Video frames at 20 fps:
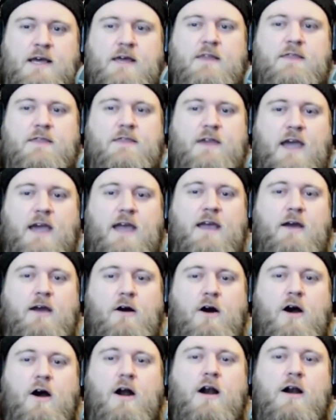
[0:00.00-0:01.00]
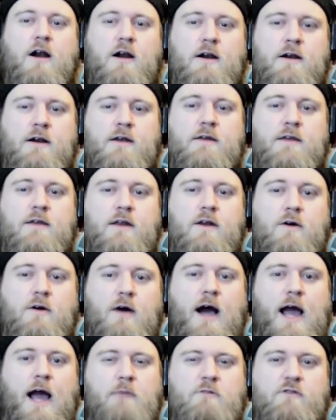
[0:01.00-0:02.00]
They are, you
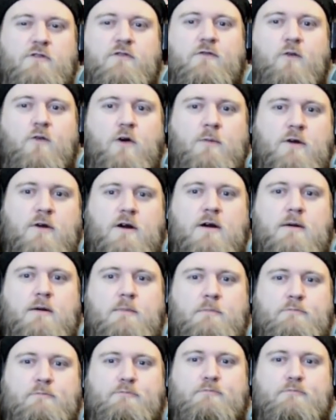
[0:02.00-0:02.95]
know, I'm a former